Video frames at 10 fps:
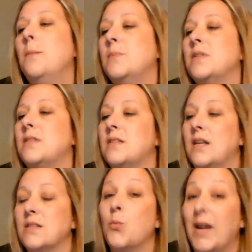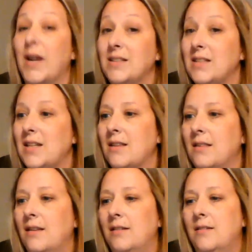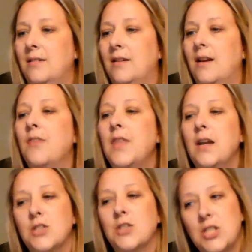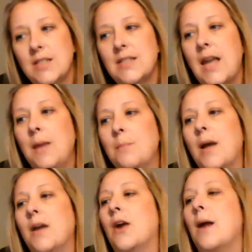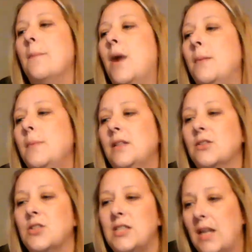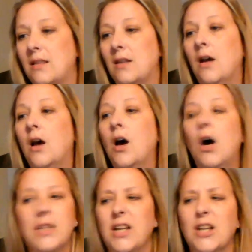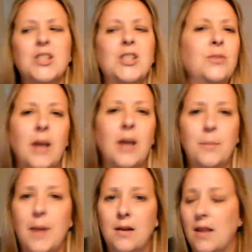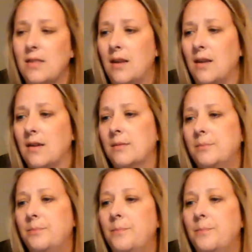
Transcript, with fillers: Mrs. has white teeth. They are just like my Grandpa Miller's teeth, only hers don't come out, I think.